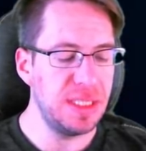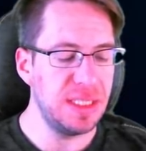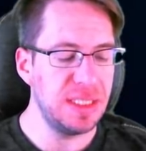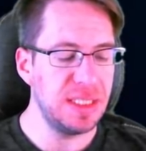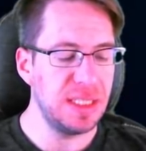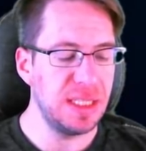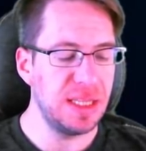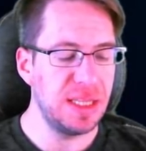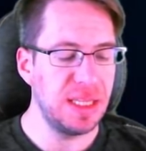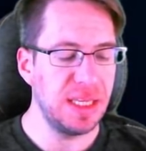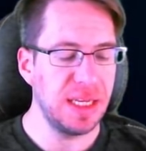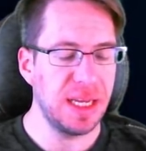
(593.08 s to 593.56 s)

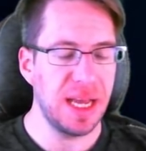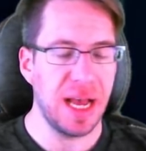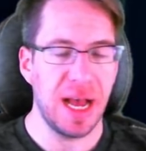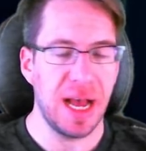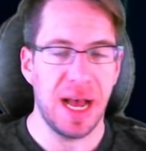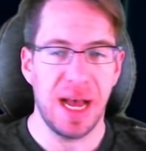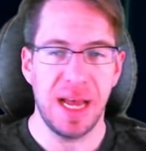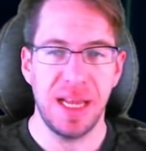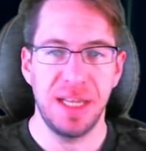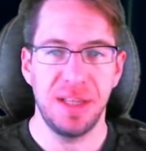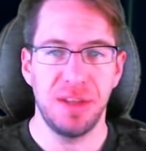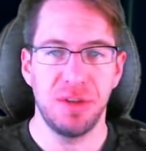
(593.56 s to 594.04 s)
into Thick
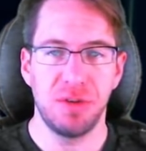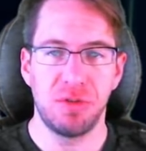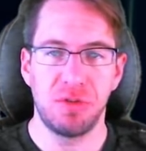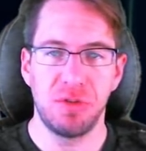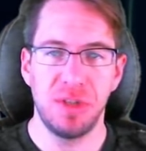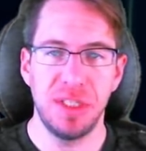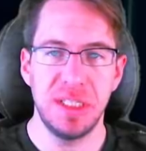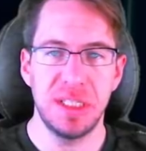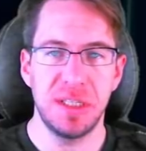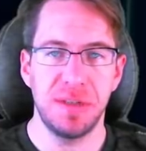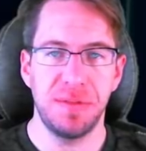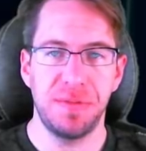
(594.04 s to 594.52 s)
Hide. The
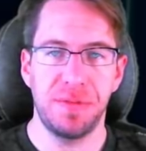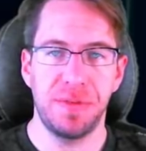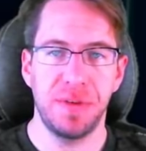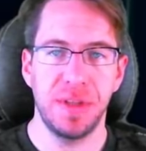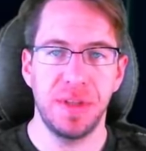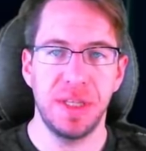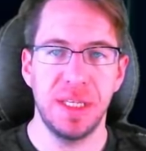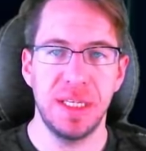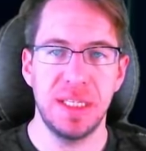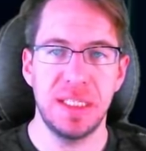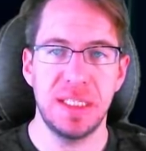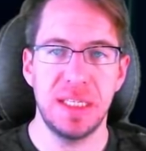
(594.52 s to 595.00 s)
reason for
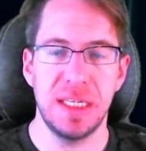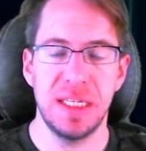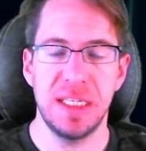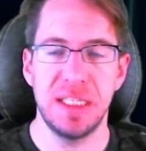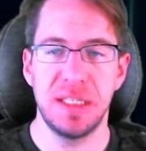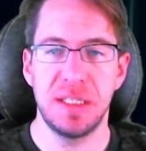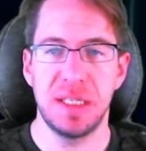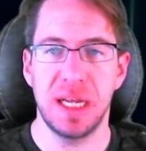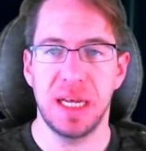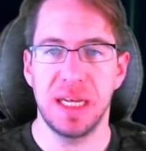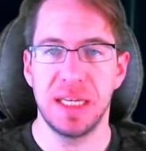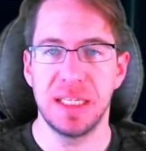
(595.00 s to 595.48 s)
this
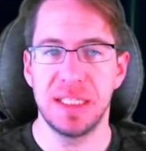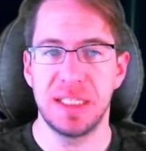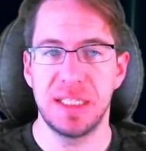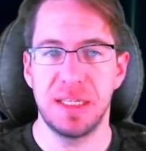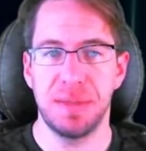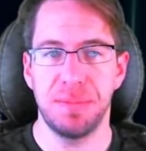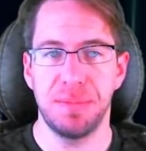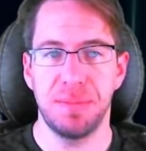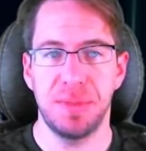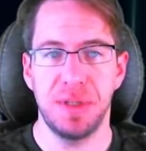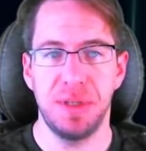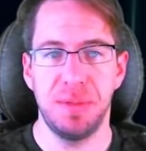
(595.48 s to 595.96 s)
is
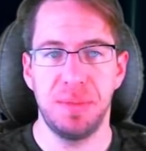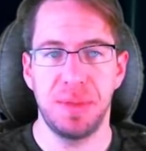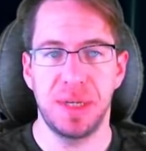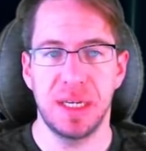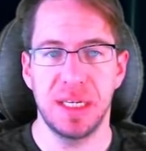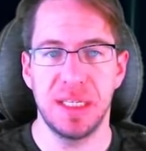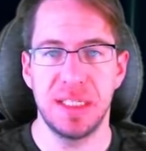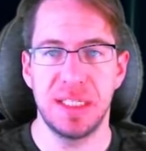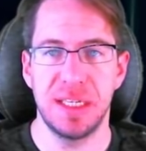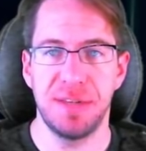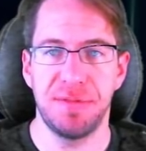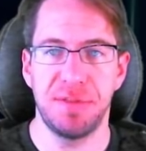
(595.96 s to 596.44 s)
simply
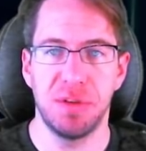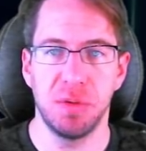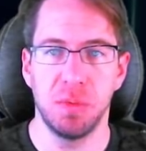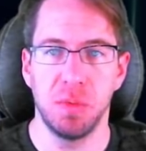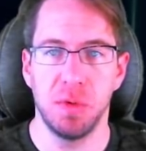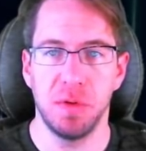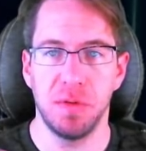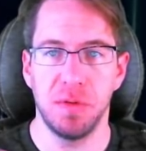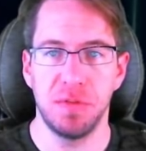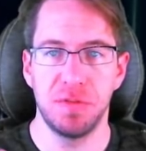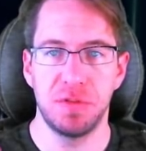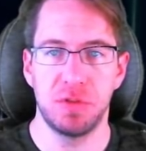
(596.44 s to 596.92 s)
because if the
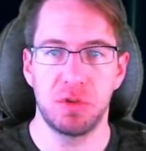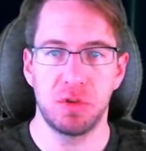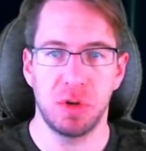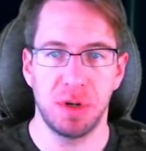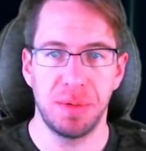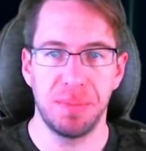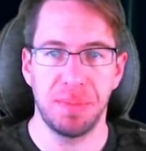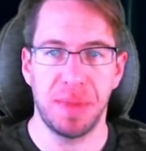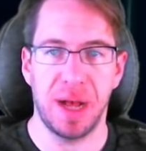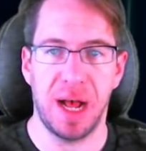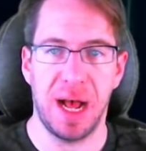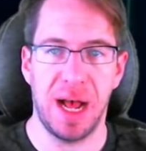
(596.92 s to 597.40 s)
wolves
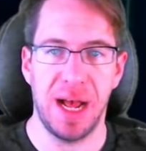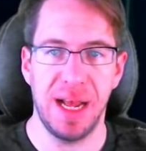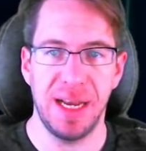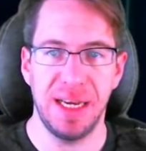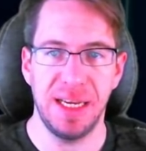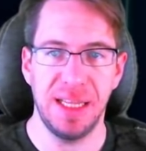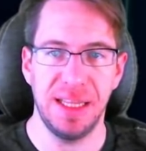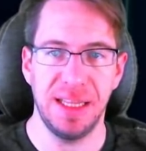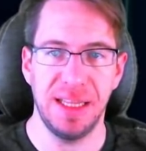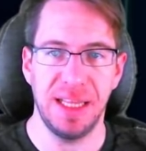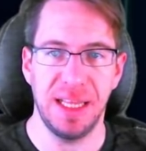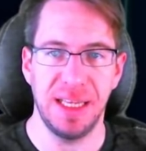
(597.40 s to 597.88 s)
run
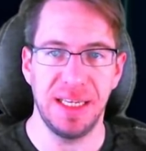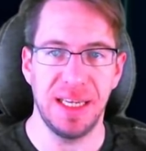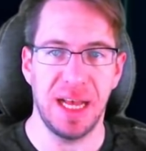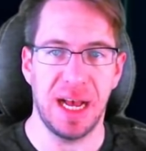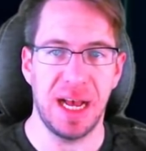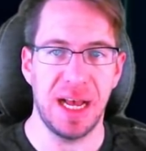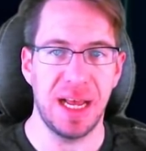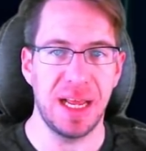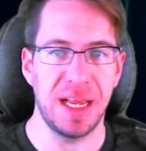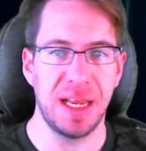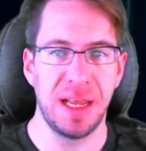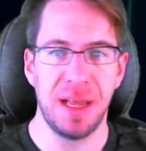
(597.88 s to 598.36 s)
behind and they
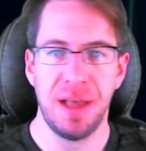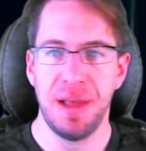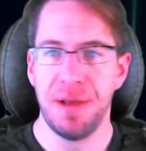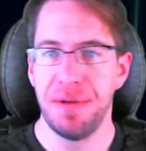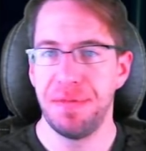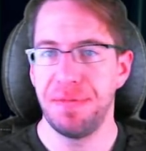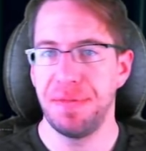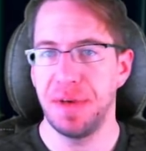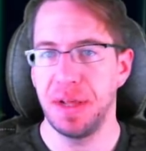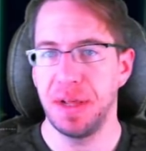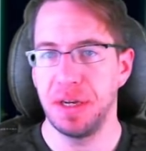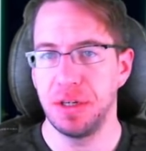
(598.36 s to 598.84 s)
die,
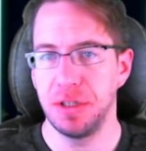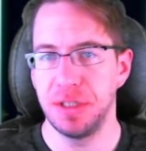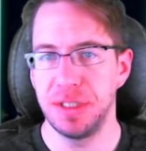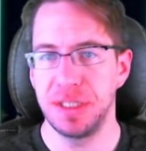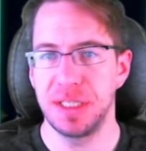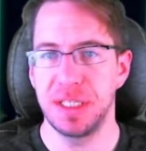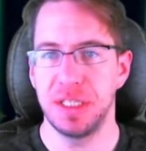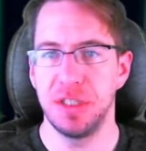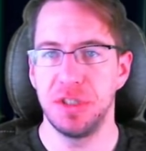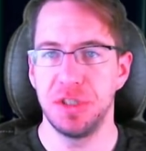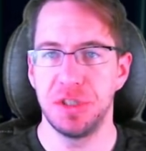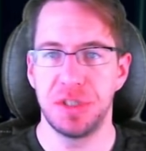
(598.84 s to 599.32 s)

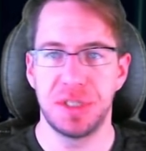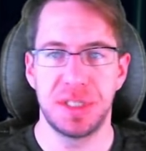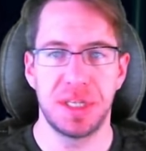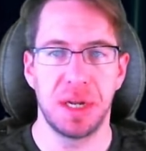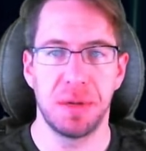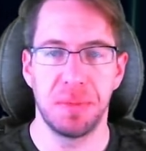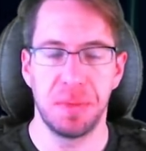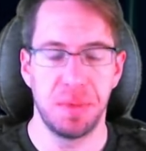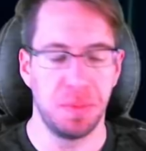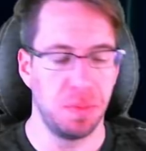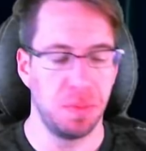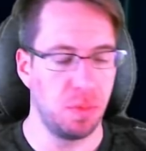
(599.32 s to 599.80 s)
Fenris can just
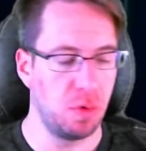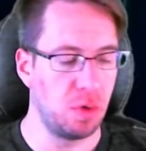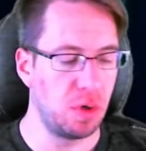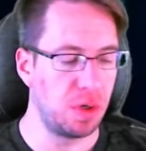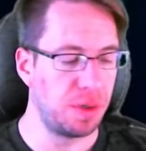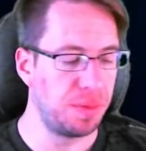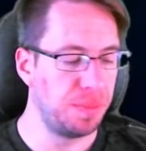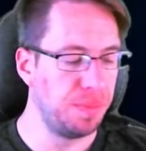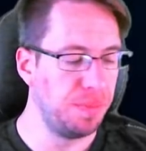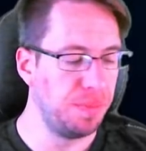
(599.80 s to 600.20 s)
summon more.